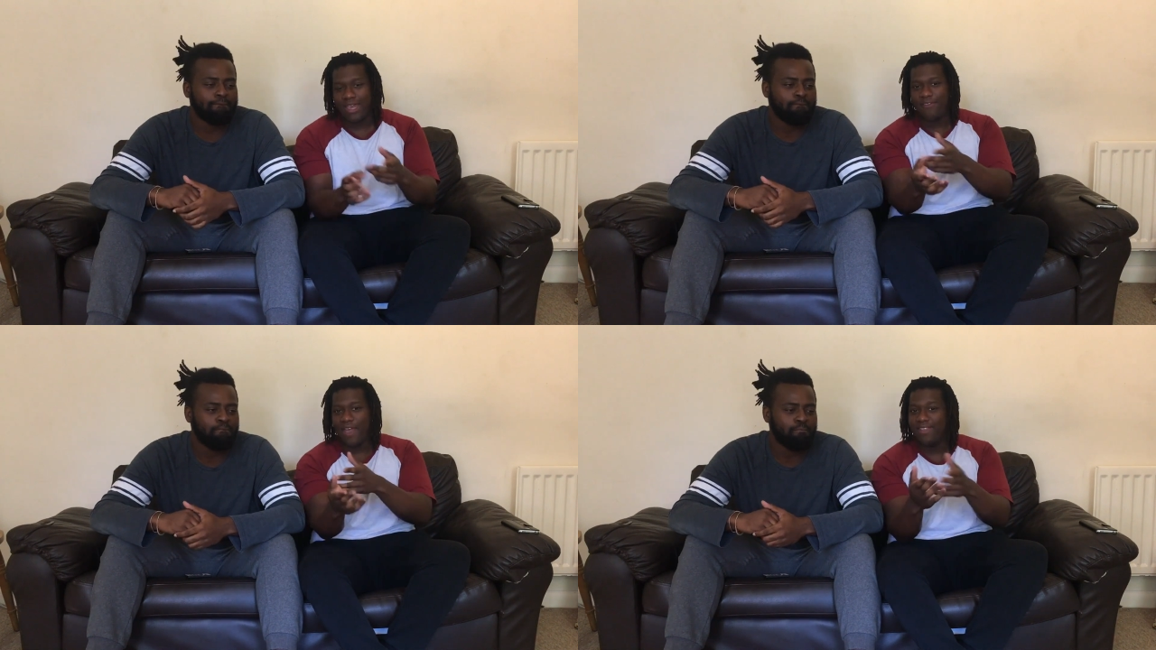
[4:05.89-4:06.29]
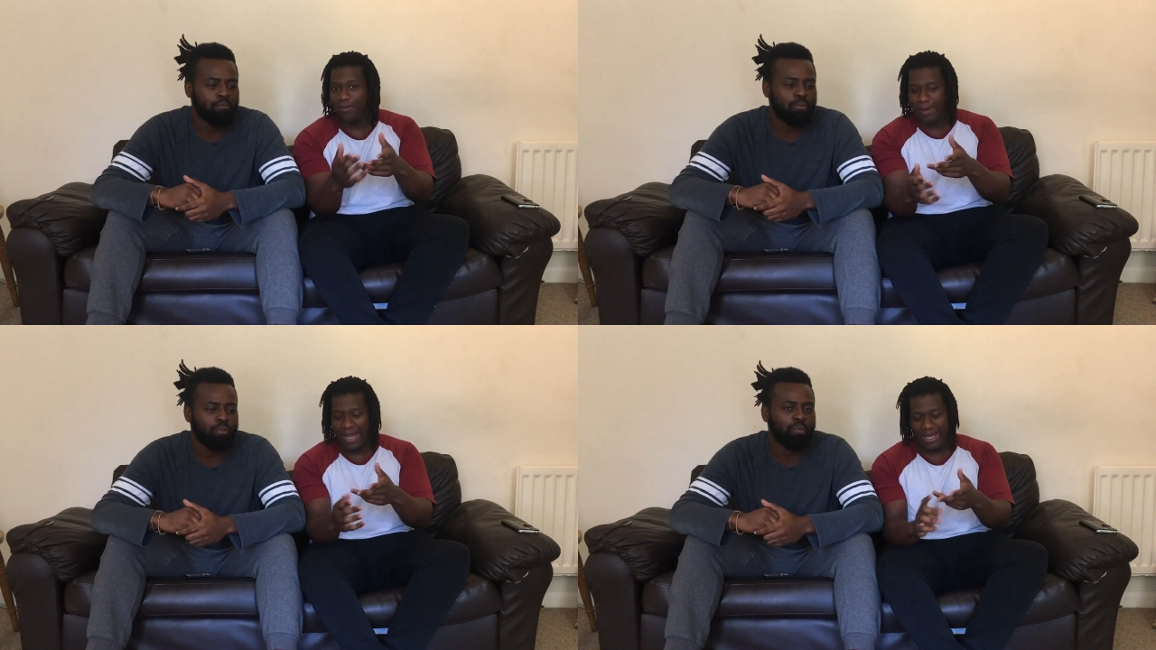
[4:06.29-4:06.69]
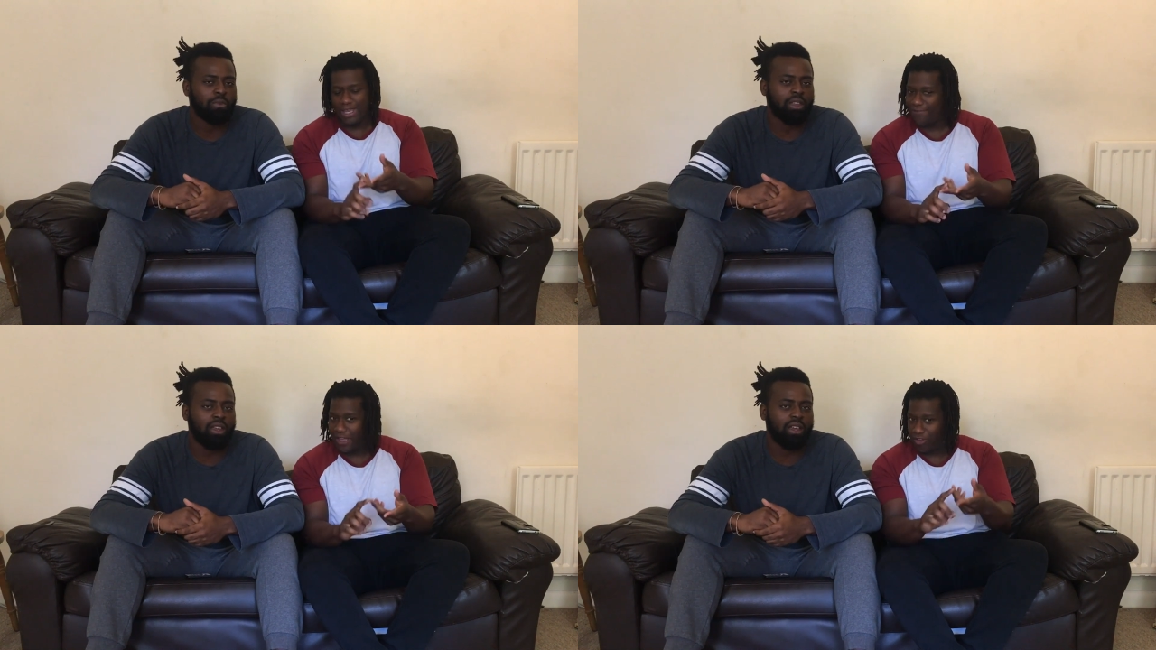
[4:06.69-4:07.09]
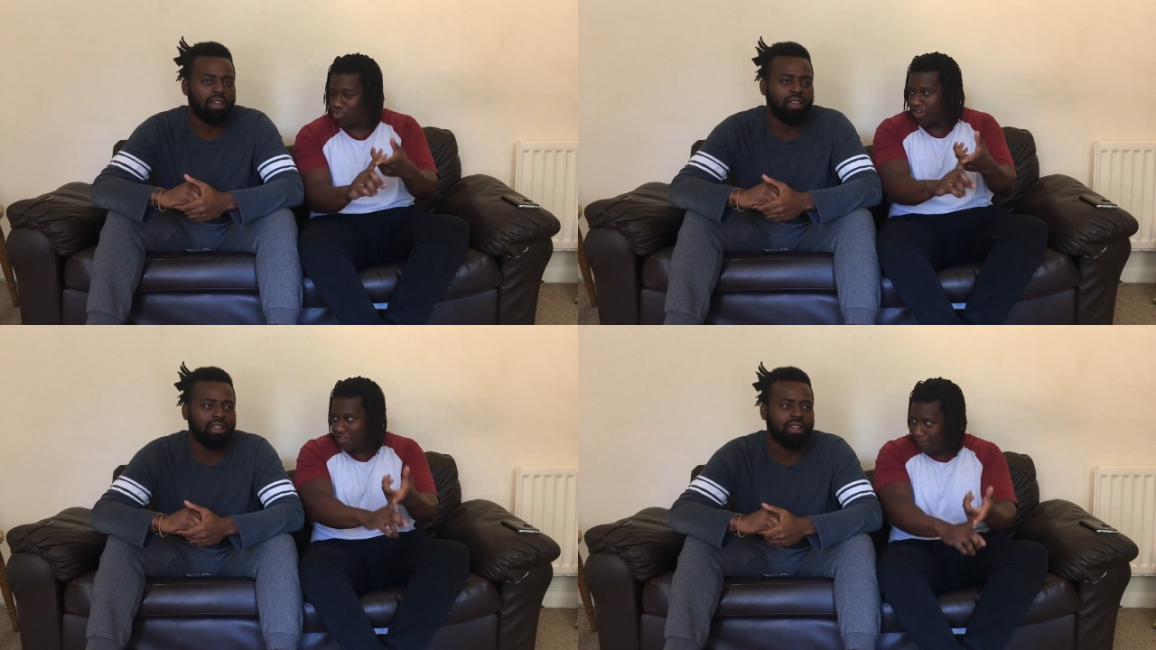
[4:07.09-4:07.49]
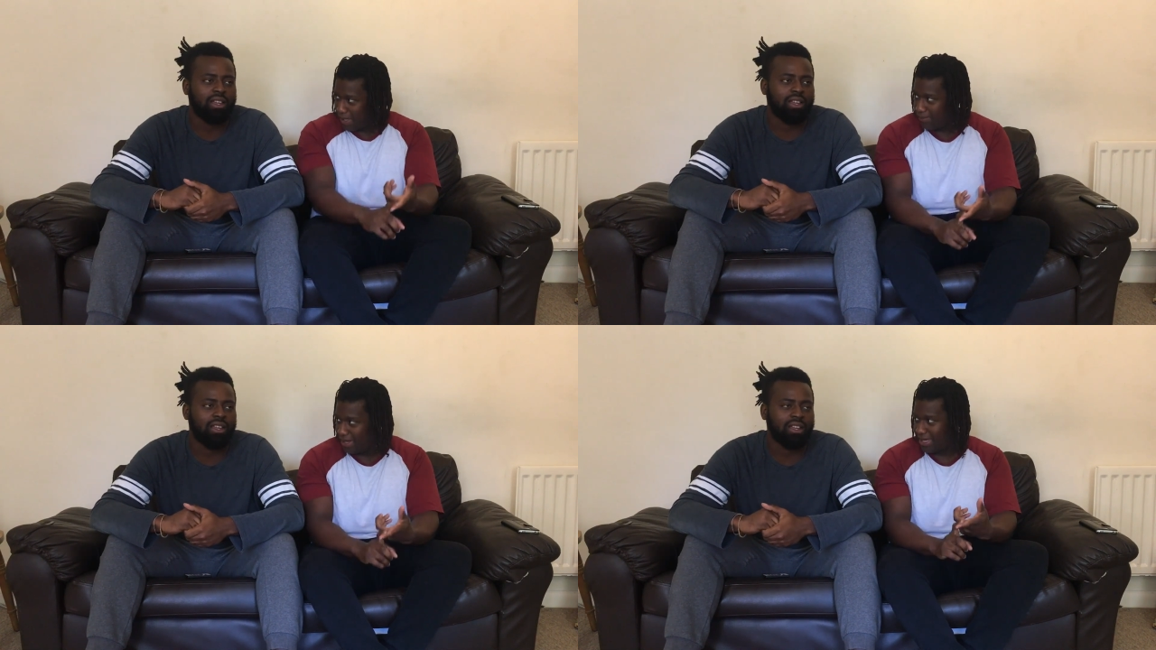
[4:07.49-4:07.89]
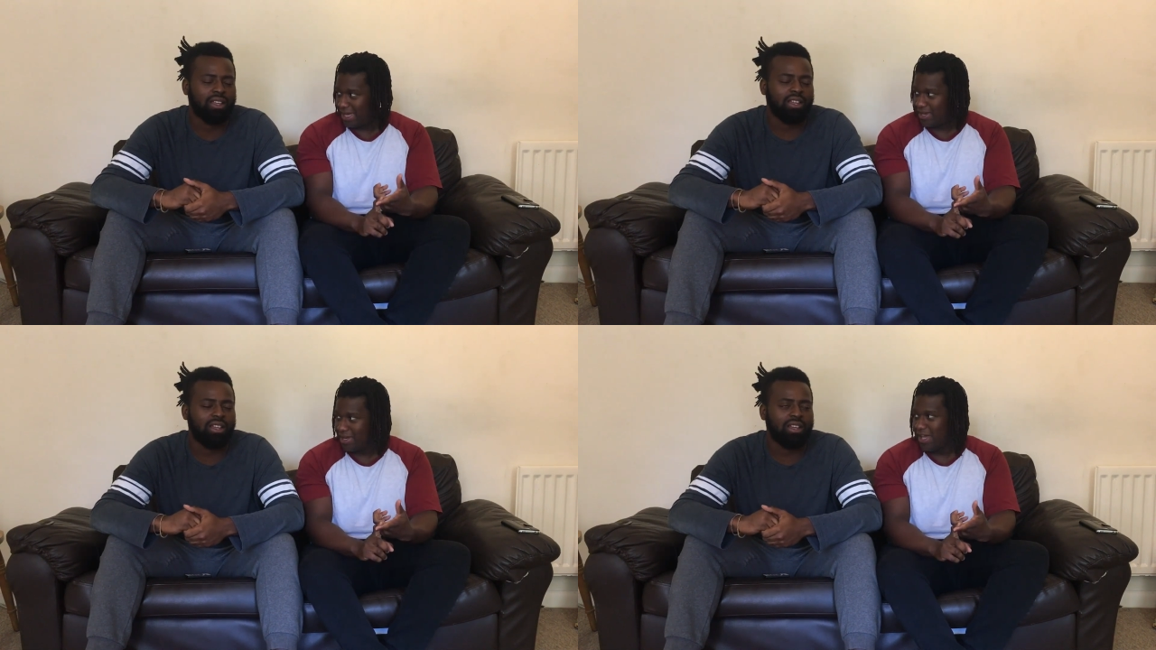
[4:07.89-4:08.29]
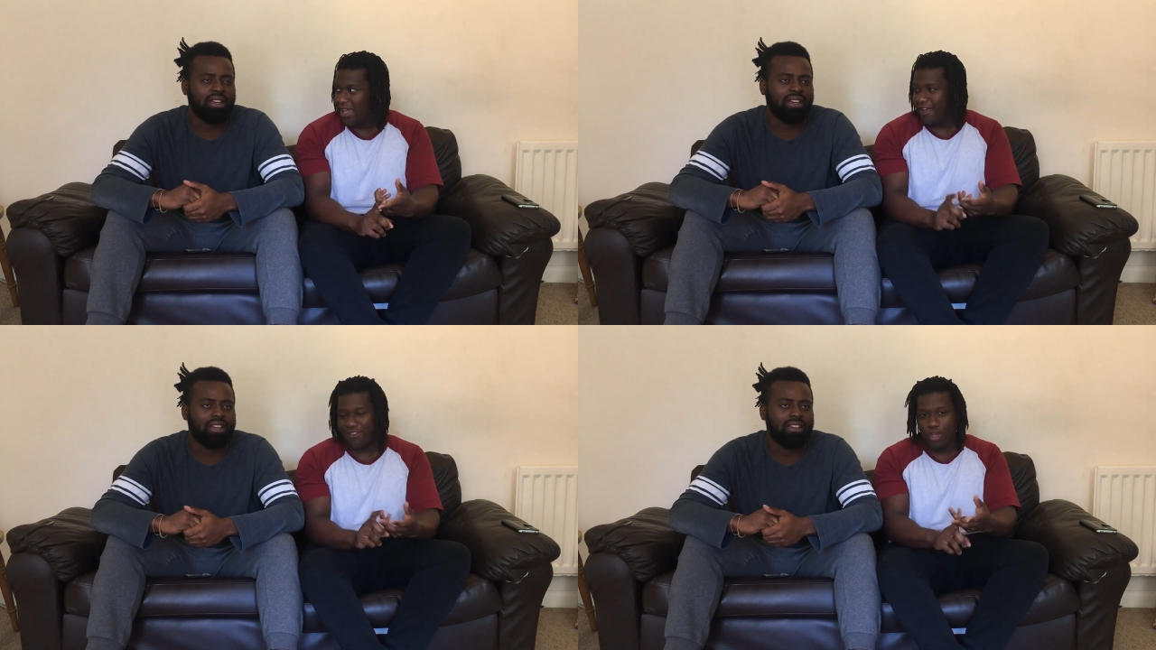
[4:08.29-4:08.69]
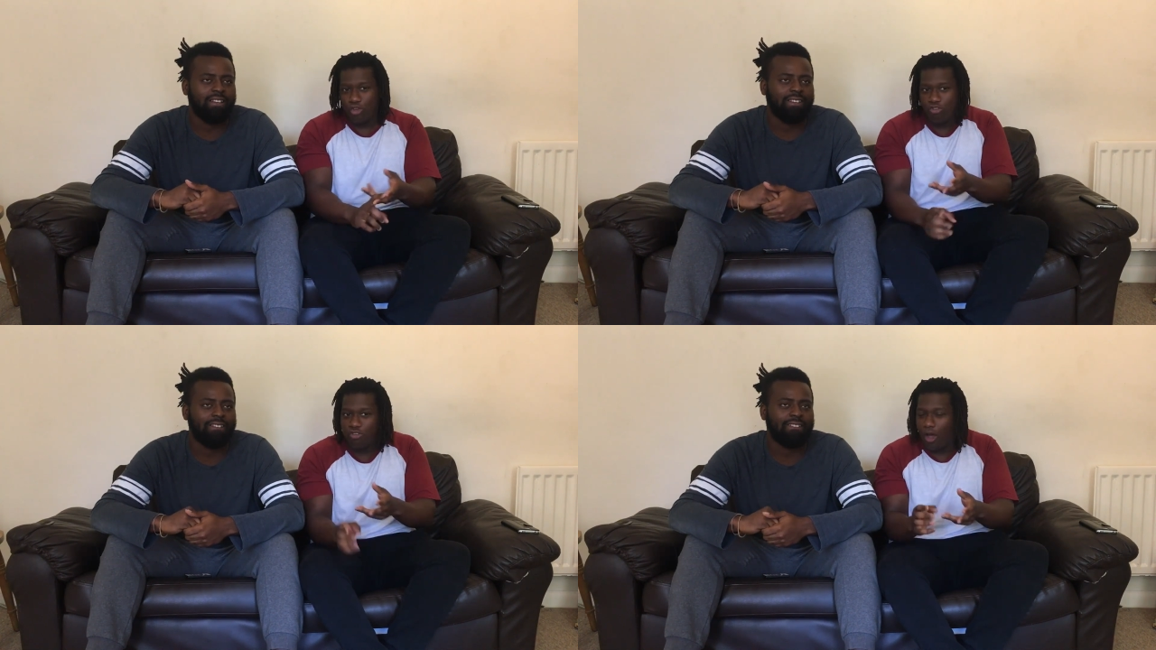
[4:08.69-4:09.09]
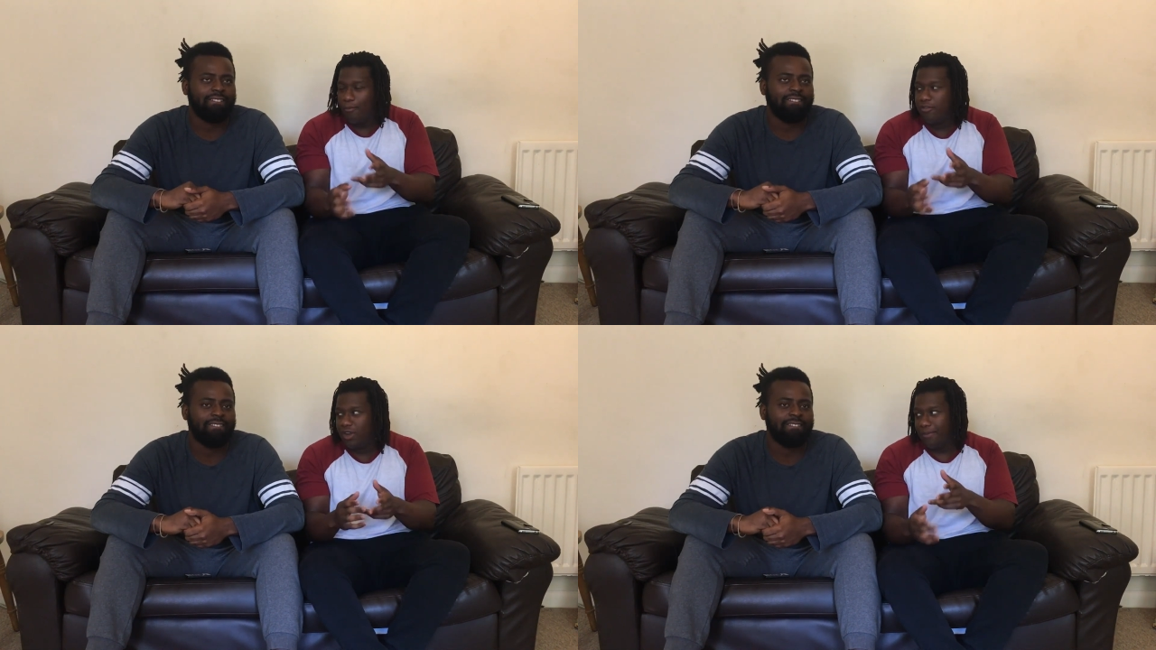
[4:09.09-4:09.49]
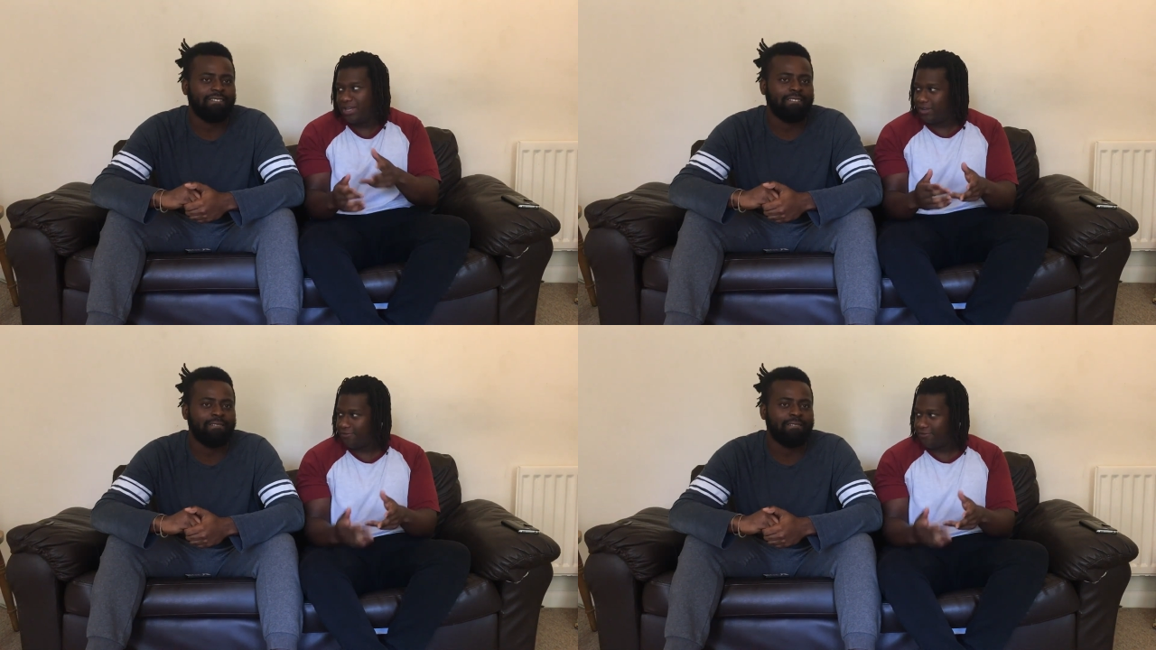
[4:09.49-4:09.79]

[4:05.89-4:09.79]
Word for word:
Speaker 1: Say if it ended badly, you have to get yeah. the trust in people again. Yeah. You, you, start moving a bit